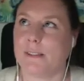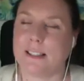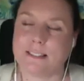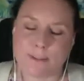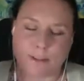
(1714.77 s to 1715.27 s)

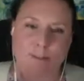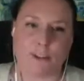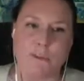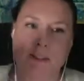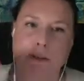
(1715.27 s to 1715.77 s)
it's
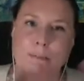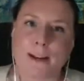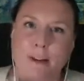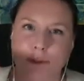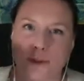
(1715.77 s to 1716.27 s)
very much a
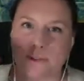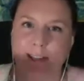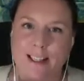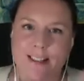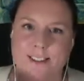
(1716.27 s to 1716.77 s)
power
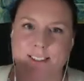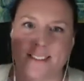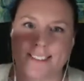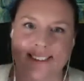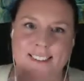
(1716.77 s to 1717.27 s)

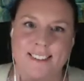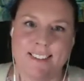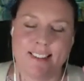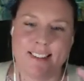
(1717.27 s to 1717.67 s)
relation. Mm-hmm.